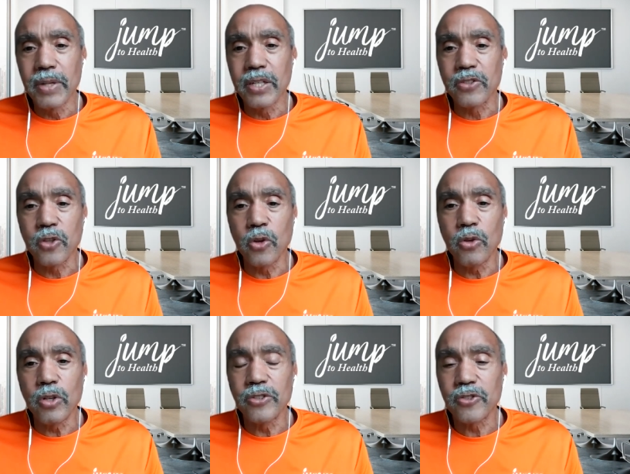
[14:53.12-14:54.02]
being
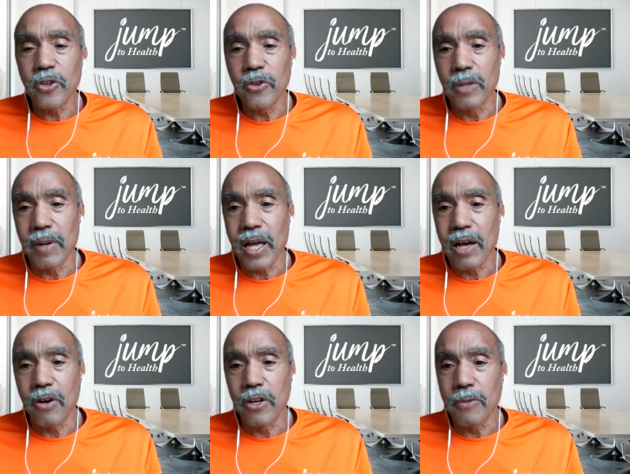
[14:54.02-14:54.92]
so concerned about
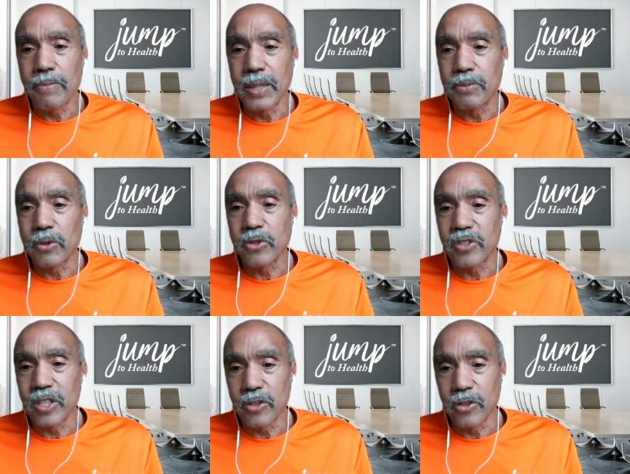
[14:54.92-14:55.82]
how other people
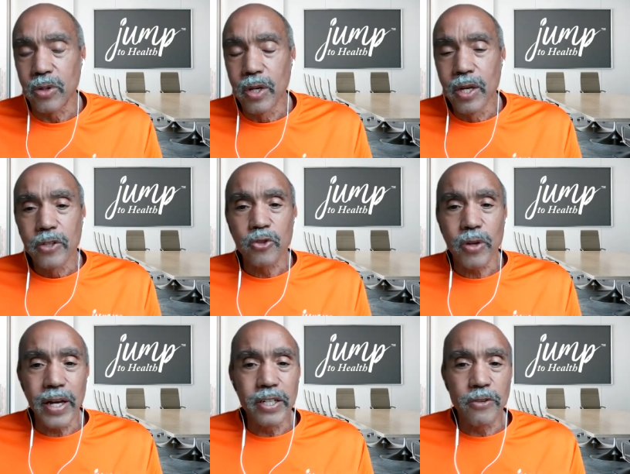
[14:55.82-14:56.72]
see you,
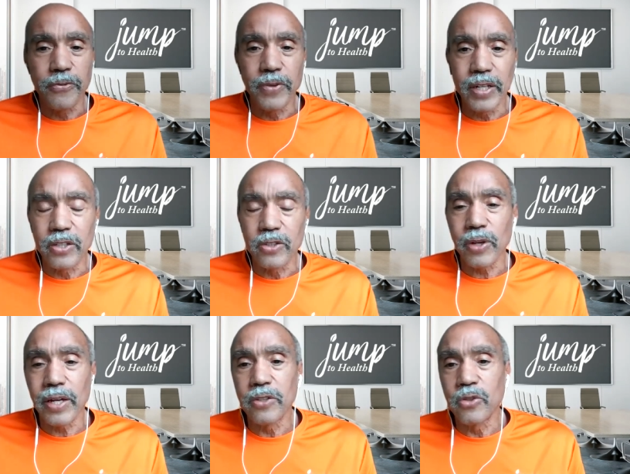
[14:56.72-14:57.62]
trying to fit in,
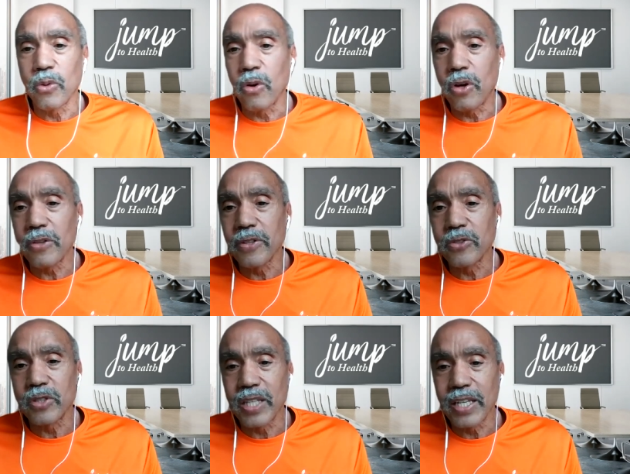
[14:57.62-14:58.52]
trying to do all
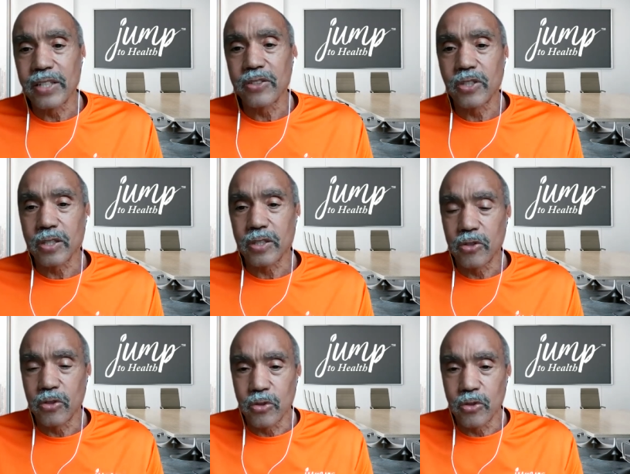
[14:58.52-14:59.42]
those things to,
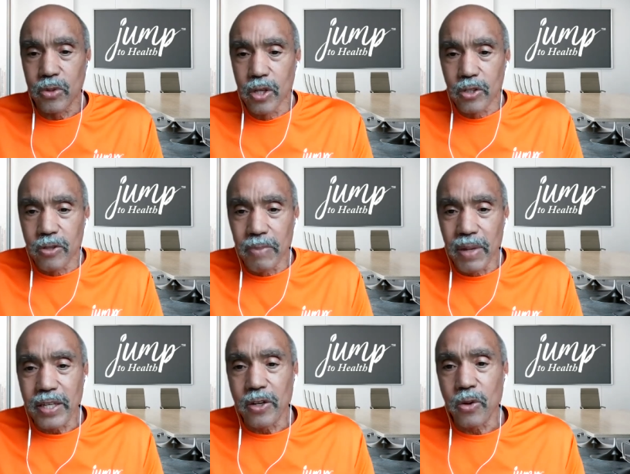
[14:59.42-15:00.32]
to, to
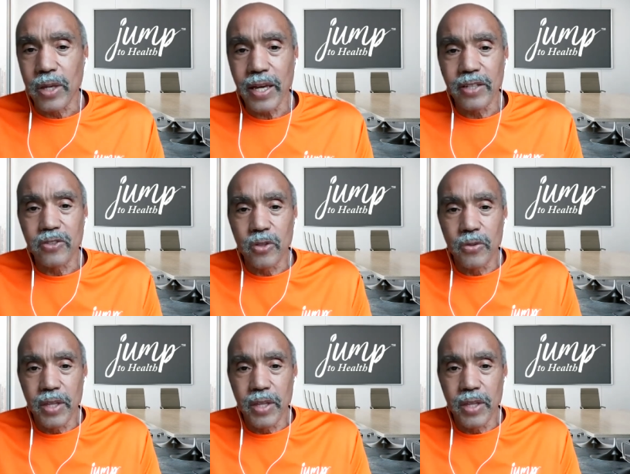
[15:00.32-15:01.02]
make it okay. So